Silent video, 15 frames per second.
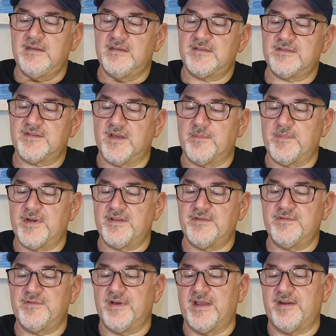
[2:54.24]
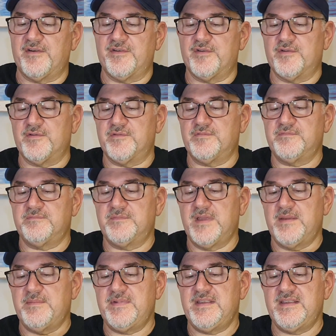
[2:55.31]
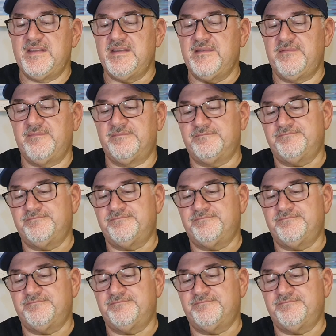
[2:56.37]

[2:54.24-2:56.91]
So I'm gonna do, I don't know, maybe